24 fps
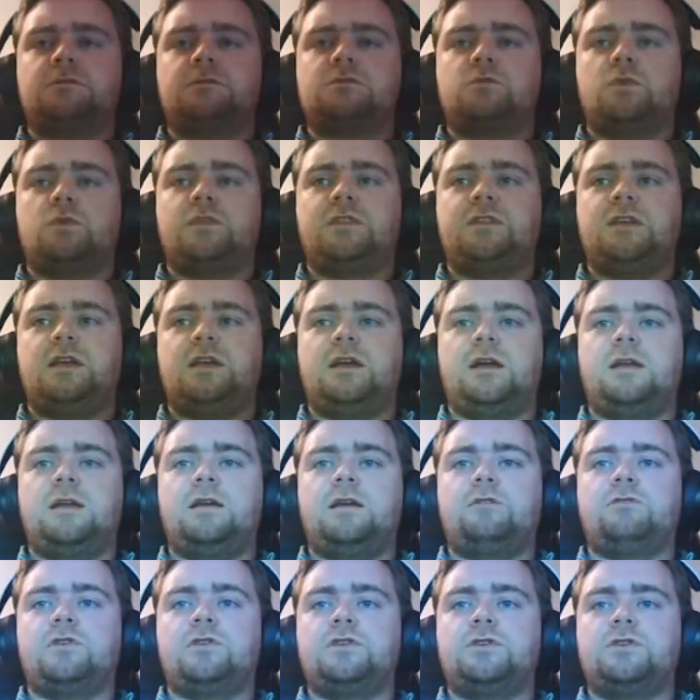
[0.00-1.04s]
One thing I
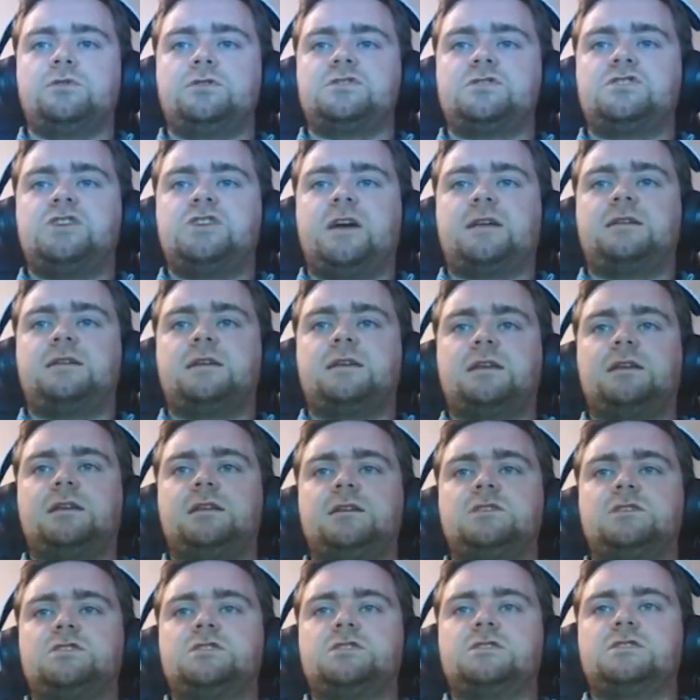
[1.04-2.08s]
never do is check the
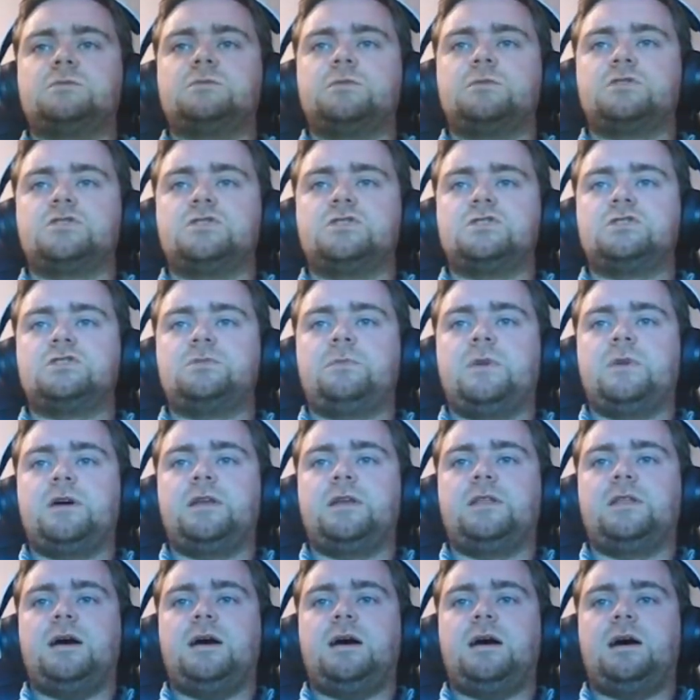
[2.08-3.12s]
conditions, but judging
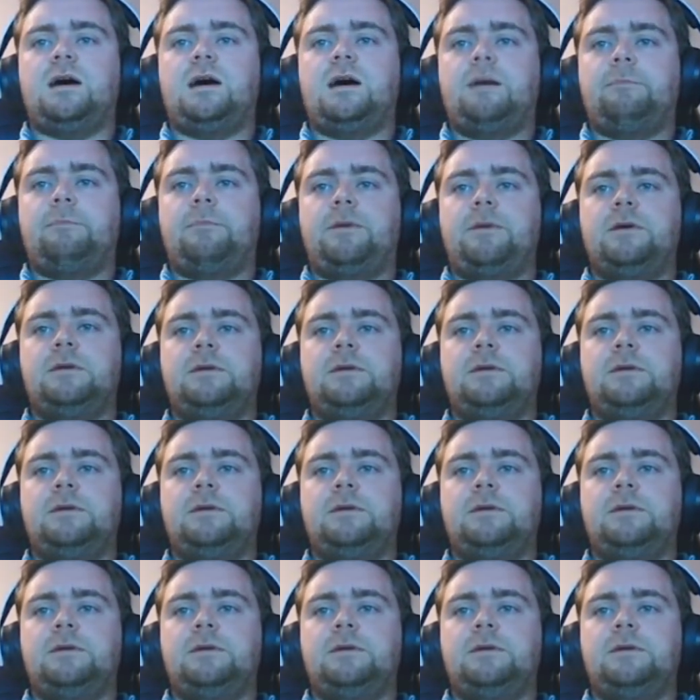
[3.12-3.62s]
by that hop,